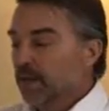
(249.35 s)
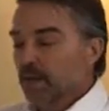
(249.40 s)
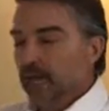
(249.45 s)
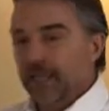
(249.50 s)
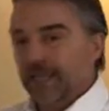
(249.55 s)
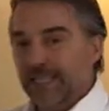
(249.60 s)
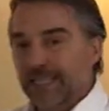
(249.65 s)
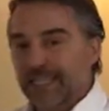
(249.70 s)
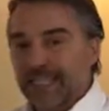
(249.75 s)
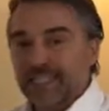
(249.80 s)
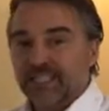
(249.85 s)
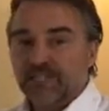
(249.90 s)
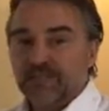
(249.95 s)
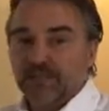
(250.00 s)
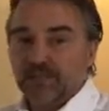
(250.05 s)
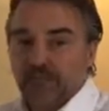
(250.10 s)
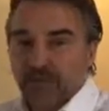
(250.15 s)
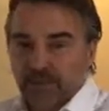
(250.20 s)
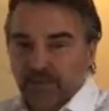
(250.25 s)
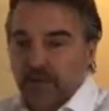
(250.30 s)
Uh, and that's
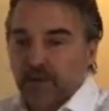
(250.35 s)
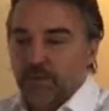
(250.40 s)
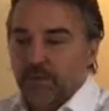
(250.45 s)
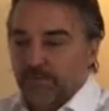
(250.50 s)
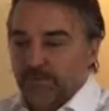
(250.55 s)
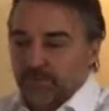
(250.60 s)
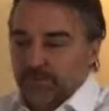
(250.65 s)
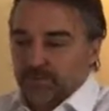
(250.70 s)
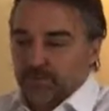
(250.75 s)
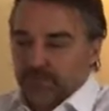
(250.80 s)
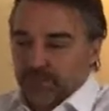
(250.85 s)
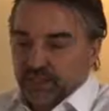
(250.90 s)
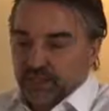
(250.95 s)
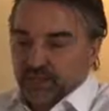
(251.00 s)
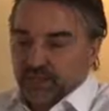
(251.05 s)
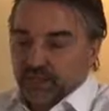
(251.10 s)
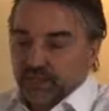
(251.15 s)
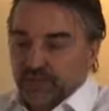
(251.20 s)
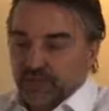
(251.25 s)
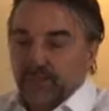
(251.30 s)
true though for
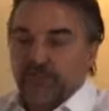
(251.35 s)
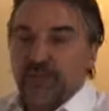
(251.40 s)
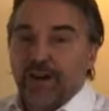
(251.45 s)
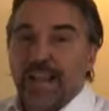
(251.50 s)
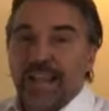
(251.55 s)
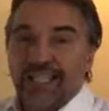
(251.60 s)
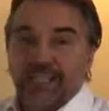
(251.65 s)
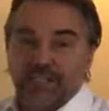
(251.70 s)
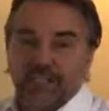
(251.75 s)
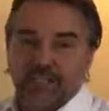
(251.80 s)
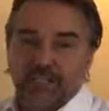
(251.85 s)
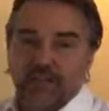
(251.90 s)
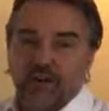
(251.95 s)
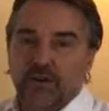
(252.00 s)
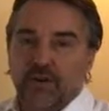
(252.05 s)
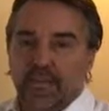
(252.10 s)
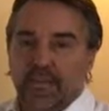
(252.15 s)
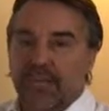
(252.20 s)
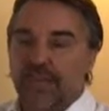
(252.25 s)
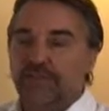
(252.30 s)
for a fraction though,
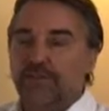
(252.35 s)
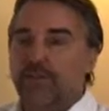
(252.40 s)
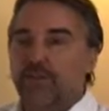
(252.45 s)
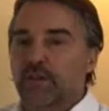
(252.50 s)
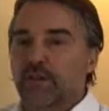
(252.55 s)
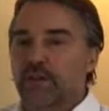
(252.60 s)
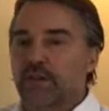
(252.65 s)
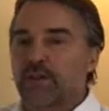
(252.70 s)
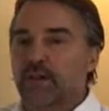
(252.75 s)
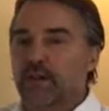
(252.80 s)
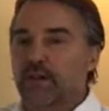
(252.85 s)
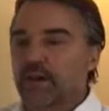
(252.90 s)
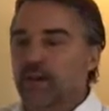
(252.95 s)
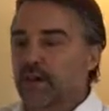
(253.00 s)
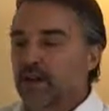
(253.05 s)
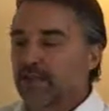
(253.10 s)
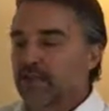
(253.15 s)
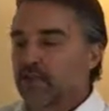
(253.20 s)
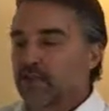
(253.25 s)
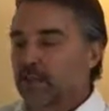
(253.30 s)
a handful of
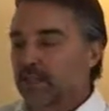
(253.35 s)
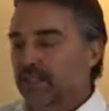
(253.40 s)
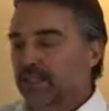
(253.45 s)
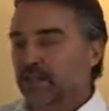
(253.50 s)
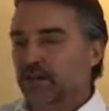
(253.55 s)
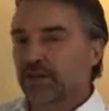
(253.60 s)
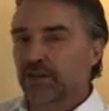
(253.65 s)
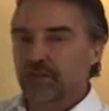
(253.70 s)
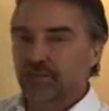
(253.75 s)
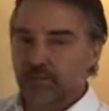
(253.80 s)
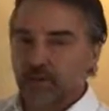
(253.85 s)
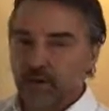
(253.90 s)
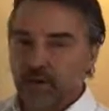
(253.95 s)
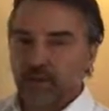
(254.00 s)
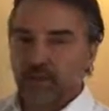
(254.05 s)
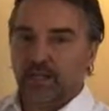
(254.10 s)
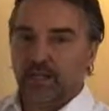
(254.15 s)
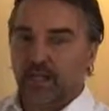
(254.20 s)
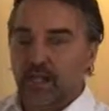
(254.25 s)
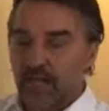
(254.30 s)
uh, of our materials. Mo
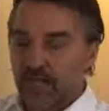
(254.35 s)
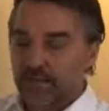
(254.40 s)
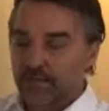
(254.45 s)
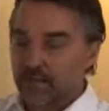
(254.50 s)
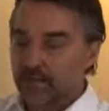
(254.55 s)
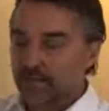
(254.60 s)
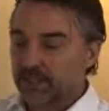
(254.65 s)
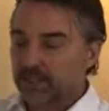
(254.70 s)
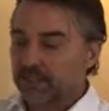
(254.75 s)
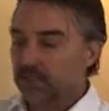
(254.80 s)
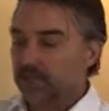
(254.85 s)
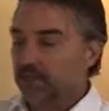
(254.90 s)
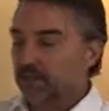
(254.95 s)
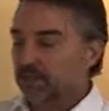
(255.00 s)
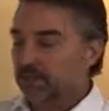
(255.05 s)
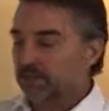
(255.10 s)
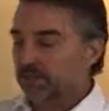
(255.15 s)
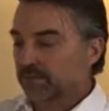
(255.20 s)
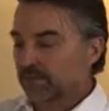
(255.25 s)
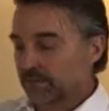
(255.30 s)
a lot of our
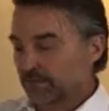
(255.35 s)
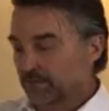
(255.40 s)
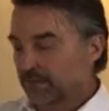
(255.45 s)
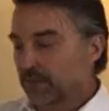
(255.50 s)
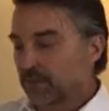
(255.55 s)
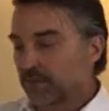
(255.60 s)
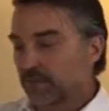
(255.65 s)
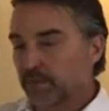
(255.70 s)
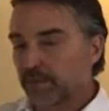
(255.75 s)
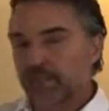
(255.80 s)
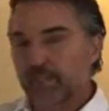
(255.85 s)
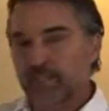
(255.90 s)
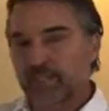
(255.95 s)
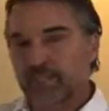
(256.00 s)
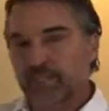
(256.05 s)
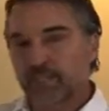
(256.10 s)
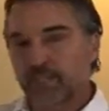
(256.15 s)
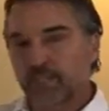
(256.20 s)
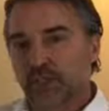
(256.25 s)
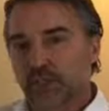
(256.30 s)
materials and probably the
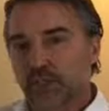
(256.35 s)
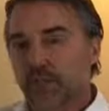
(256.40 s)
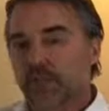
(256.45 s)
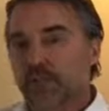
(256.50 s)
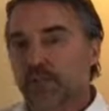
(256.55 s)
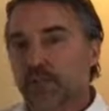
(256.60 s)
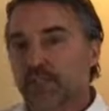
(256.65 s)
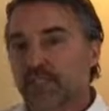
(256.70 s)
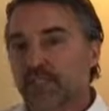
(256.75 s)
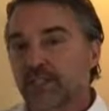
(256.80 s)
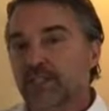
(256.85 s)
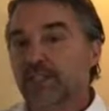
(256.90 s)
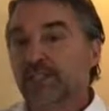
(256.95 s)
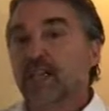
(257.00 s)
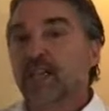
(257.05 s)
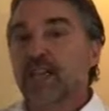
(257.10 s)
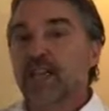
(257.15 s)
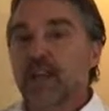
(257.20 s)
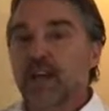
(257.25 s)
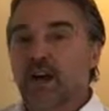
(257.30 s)
vast majority of materials
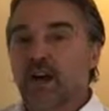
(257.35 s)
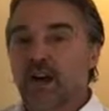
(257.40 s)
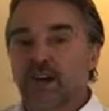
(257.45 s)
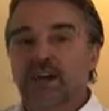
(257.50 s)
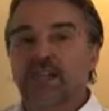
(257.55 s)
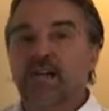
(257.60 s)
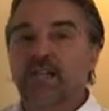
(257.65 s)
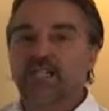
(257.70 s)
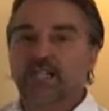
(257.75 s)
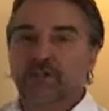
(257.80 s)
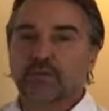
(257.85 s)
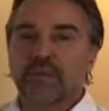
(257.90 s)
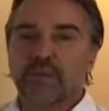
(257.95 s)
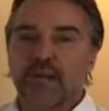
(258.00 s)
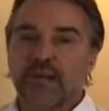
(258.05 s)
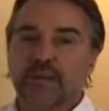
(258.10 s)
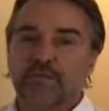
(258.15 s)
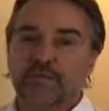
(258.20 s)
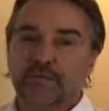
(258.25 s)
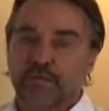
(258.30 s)
are not
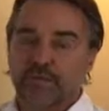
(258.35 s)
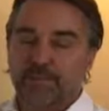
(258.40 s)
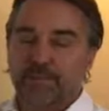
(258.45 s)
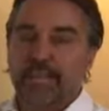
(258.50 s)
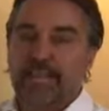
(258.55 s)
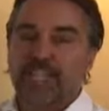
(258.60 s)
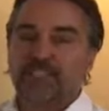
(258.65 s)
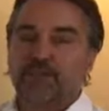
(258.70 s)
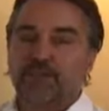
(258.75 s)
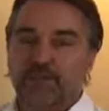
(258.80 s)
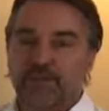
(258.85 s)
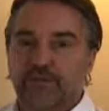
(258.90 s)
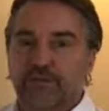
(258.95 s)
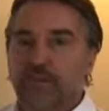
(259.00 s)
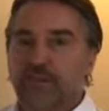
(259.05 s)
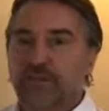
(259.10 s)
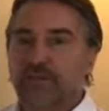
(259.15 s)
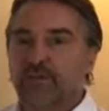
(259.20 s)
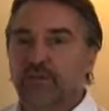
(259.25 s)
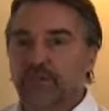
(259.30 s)
derived from natural
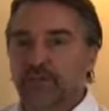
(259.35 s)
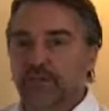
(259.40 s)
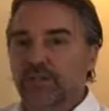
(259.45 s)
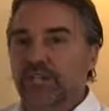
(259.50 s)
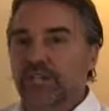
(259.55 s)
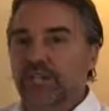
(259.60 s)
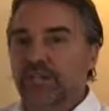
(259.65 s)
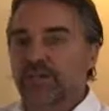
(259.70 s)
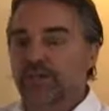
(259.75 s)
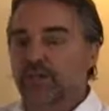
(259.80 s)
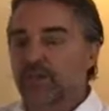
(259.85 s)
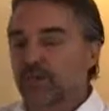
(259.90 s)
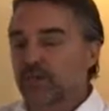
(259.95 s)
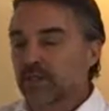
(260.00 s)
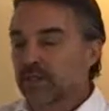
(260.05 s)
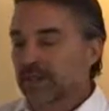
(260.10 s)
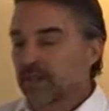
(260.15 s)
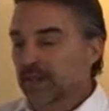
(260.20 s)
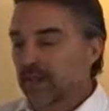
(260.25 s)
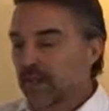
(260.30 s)
fibers or natural
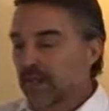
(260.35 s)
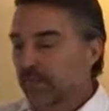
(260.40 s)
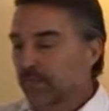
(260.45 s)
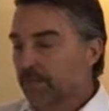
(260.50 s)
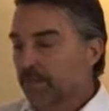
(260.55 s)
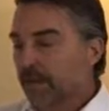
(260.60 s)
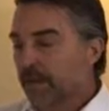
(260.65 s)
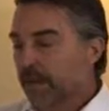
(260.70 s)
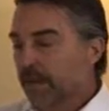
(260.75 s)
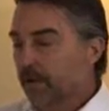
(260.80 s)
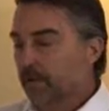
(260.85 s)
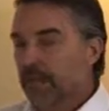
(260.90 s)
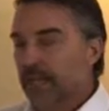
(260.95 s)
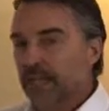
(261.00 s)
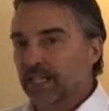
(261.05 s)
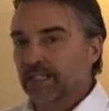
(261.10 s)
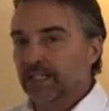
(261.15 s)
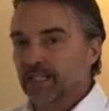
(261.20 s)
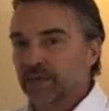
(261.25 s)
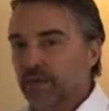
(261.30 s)
um,
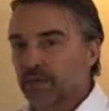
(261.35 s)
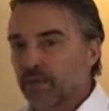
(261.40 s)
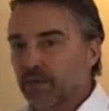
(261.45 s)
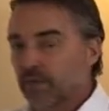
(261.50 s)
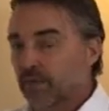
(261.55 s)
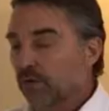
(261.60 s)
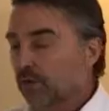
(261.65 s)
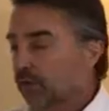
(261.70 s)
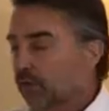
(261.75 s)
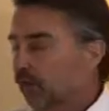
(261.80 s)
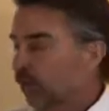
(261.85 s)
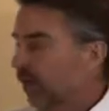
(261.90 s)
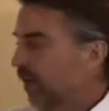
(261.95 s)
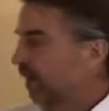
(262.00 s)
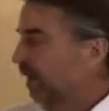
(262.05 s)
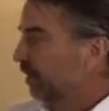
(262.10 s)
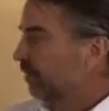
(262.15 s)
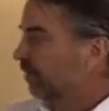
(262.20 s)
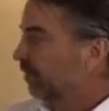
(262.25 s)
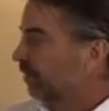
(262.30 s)
biomass or, or, or
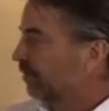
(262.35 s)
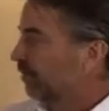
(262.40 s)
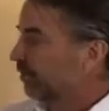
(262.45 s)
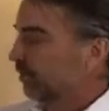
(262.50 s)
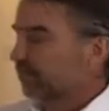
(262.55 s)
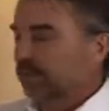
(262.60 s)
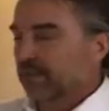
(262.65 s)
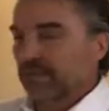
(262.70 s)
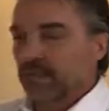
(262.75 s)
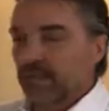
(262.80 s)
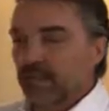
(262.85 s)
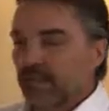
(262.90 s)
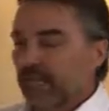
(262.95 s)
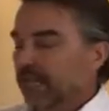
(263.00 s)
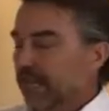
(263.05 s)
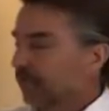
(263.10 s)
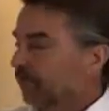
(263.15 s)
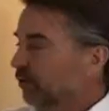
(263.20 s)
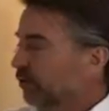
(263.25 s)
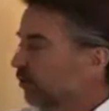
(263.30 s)
animal, uh,
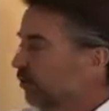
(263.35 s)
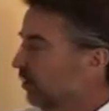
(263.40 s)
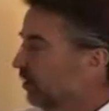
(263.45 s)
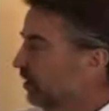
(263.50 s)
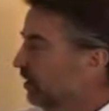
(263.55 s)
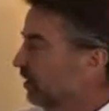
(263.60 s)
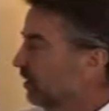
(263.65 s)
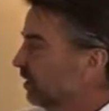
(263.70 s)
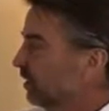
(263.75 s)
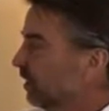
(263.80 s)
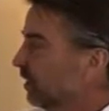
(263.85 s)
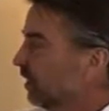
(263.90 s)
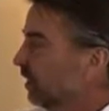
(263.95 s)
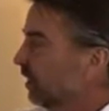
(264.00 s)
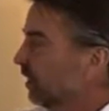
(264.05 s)
animal sources,